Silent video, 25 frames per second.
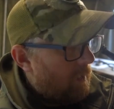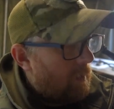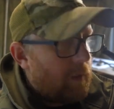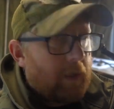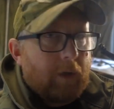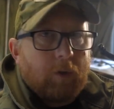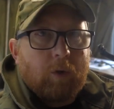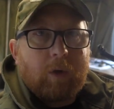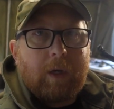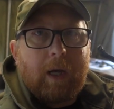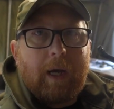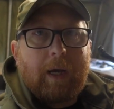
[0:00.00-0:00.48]

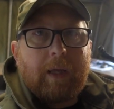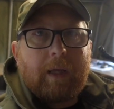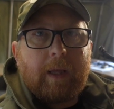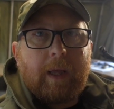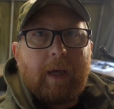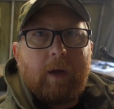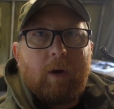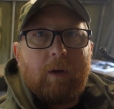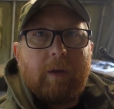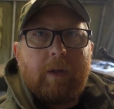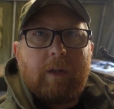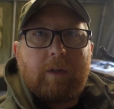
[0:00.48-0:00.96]
Now you can
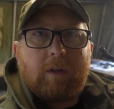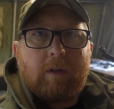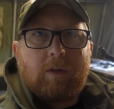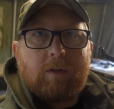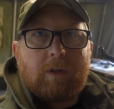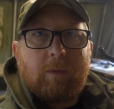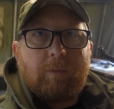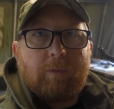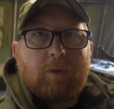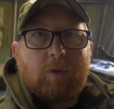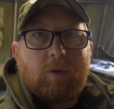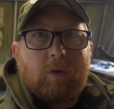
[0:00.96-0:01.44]
get into
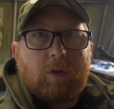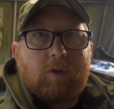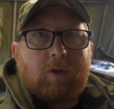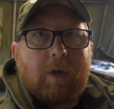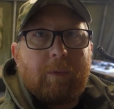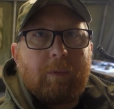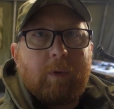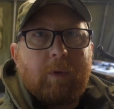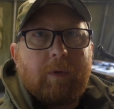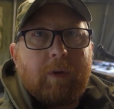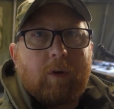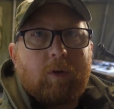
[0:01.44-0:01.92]
some sort of
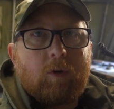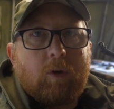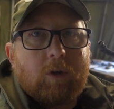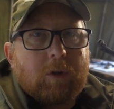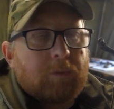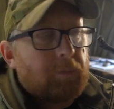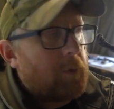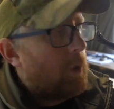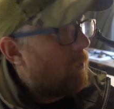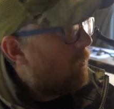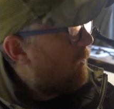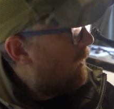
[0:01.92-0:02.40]
trouble with the
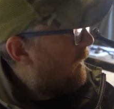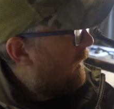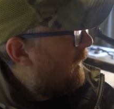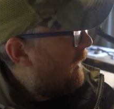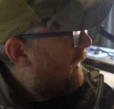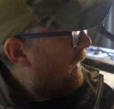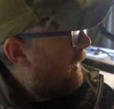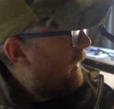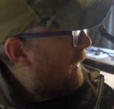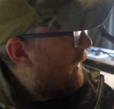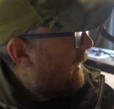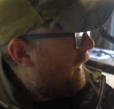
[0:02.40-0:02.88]
crossbow
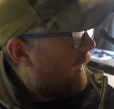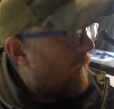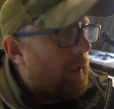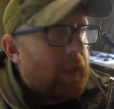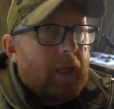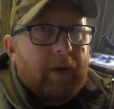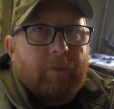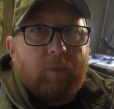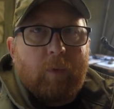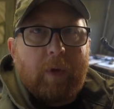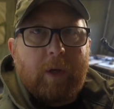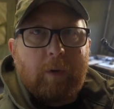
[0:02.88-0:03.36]

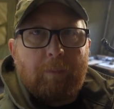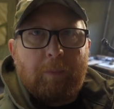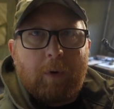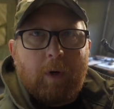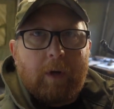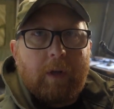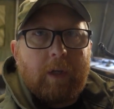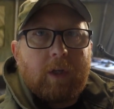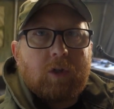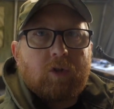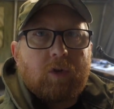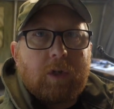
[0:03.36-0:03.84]
if when you're
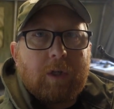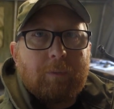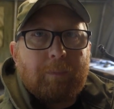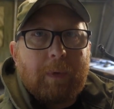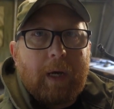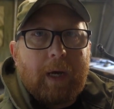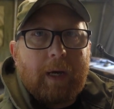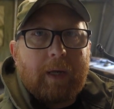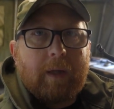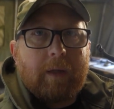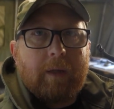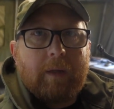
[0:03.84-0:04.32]
pulling the string
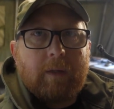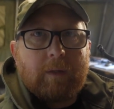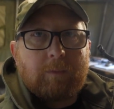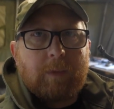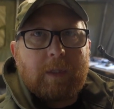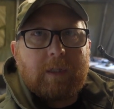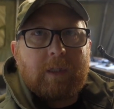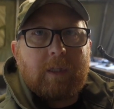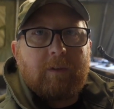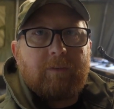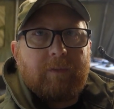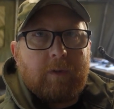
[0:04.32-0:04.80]
back,
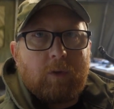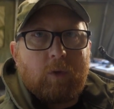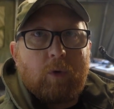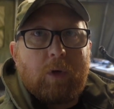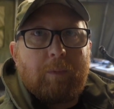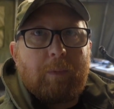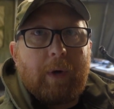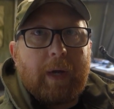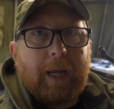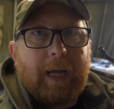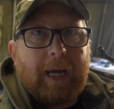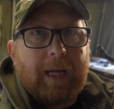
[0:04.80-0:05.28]
especially if you're doing
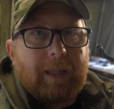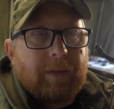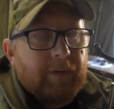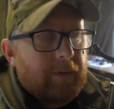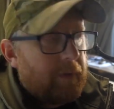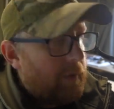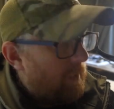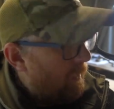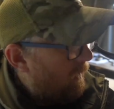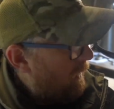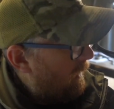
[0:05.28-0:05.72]
it by hand,